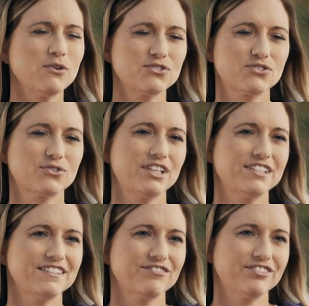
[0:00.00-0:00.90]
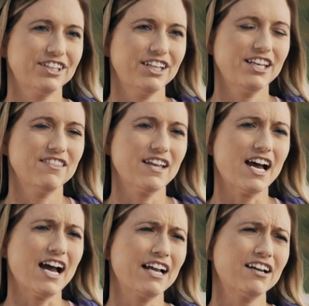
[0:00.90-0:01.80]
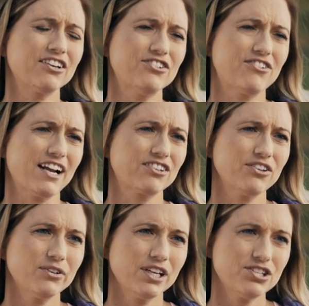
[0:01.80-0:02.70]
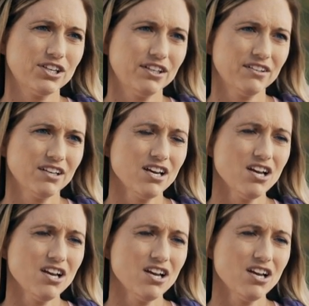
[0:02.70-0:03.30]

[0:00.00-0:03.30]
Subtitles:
whole story is different in that I got a direct donation.